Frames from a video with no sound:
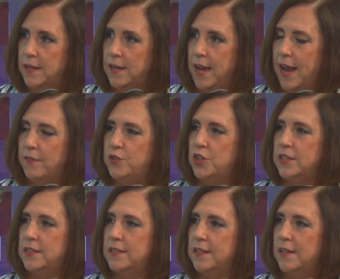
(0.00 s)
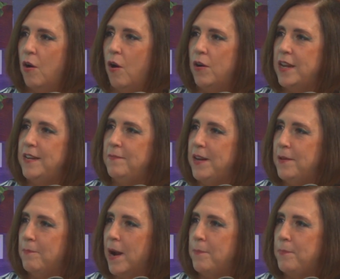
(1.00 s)
have just,
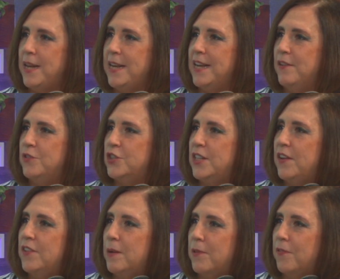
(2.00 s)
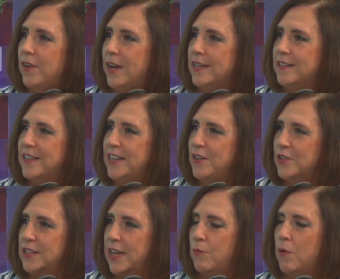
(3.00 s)
in my opinion, have just given up the fight. You know,
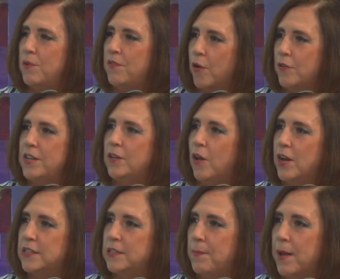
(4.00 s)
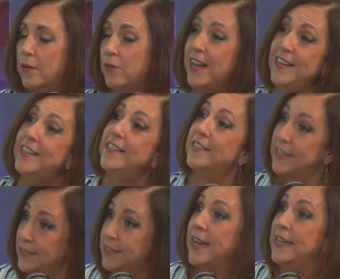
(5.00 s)
it's like, well, we've already lost the battle. And in a
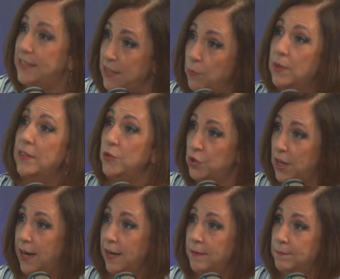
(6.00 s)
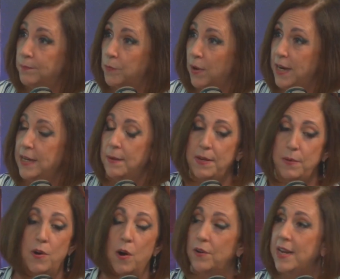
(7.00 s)
sense, I see what they're saying. Right? I
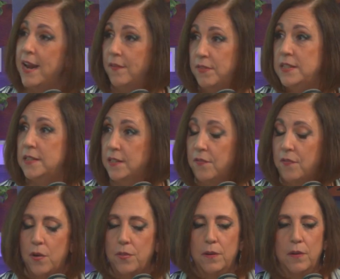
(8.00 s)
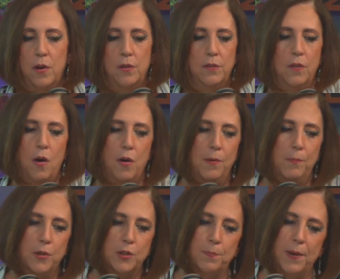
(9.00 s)
mean, we already have this stuff on law in the
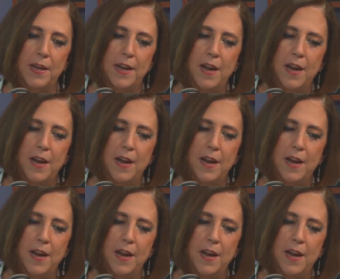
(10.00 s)
books, but